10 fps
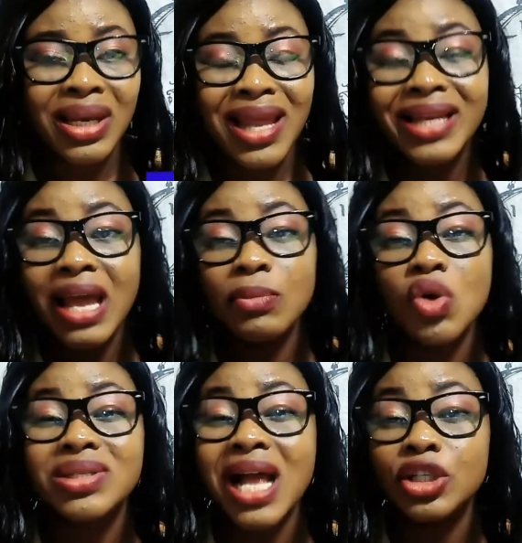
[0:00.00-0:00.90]
Let them
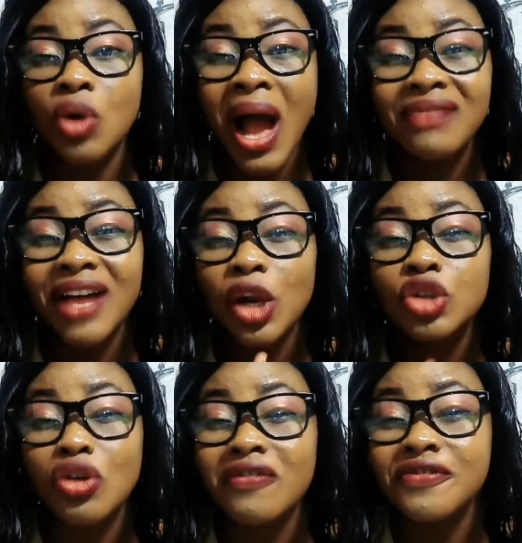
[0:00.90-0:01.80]
know that you have a
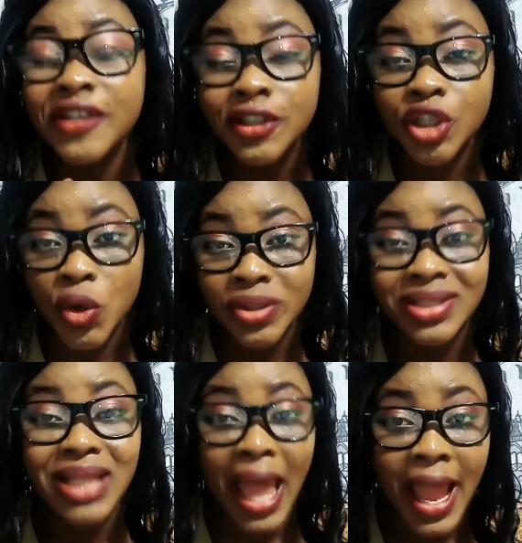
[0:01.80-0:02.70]
lot of
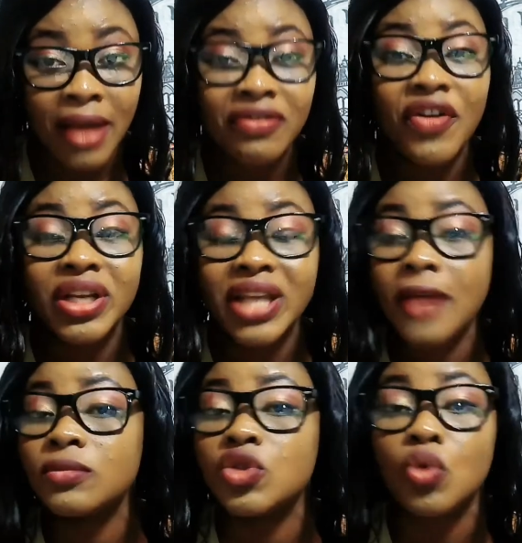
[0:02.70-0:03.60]
videos there for
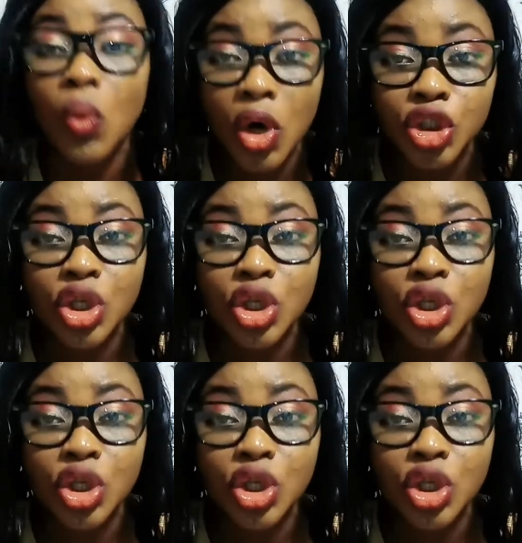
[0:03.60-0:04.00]
them to watch.